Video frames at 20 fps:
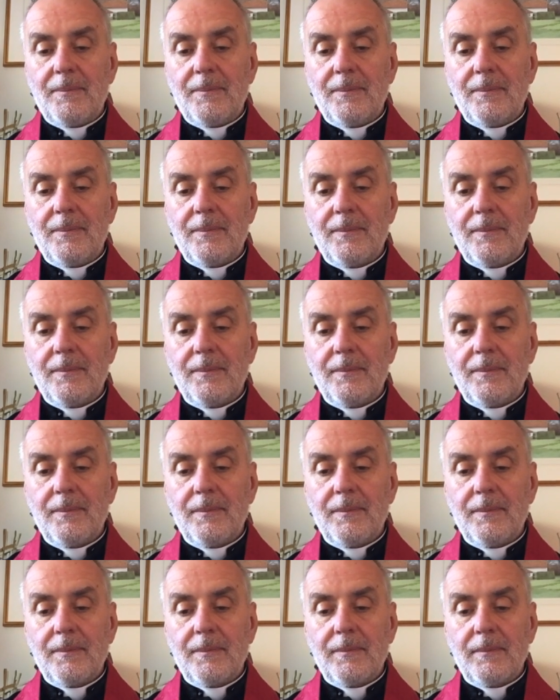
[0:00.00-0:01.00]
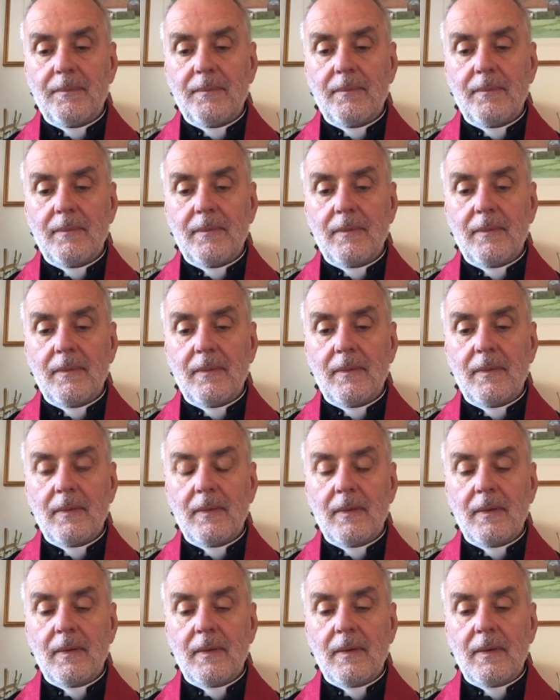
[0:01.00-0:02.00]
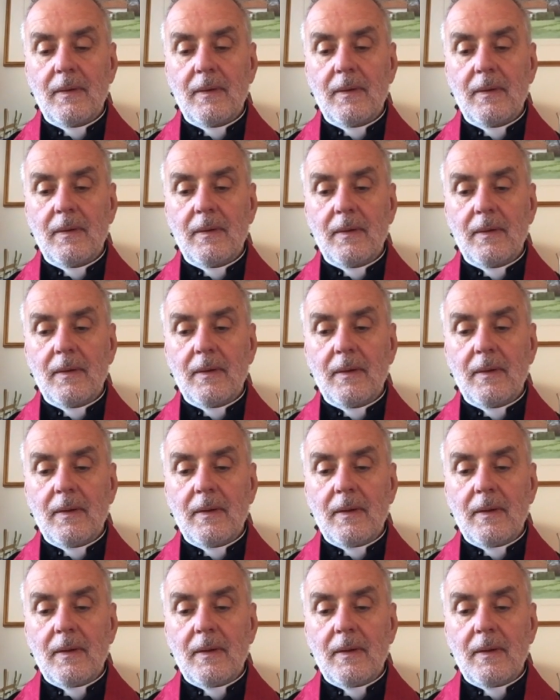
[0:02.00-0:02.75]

Nobody speaks.